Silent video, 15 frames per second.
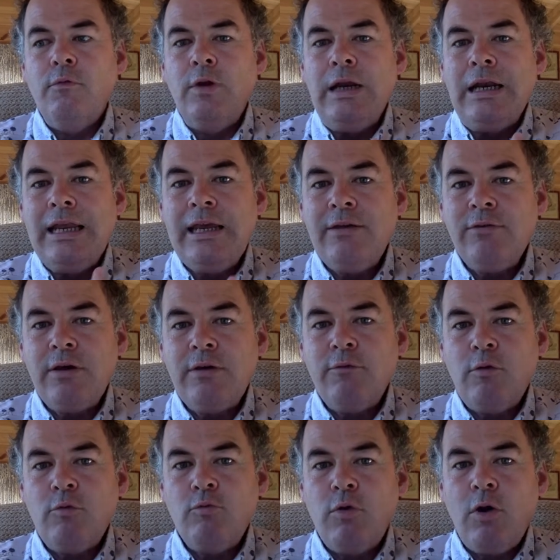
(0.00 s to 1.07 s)
leaving
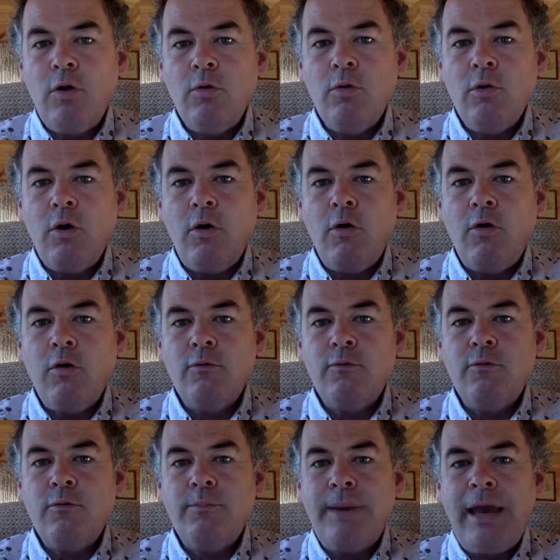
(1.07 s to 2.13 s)
the role of
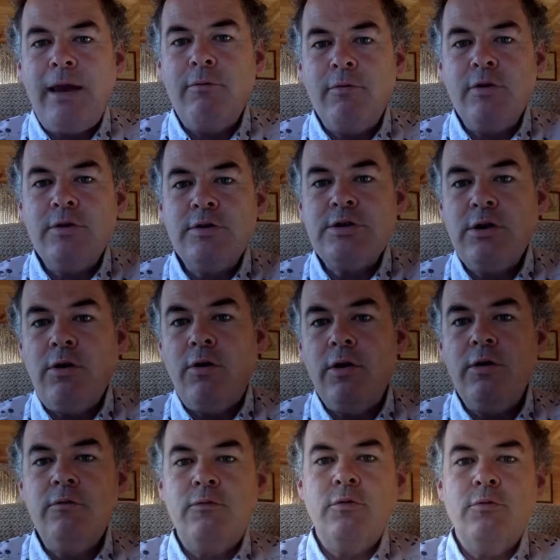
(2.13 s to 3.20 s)
parent
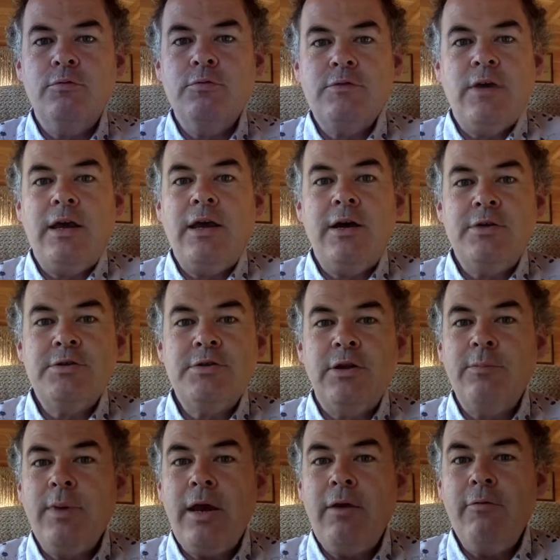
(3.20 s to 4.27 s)
aside, of course they are still
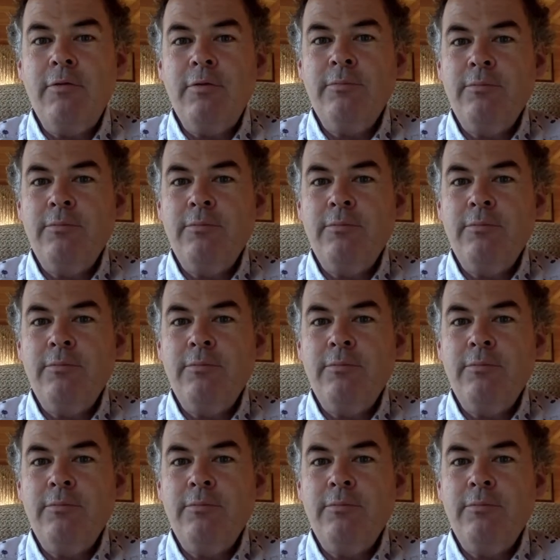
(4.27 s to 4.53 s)
a parent,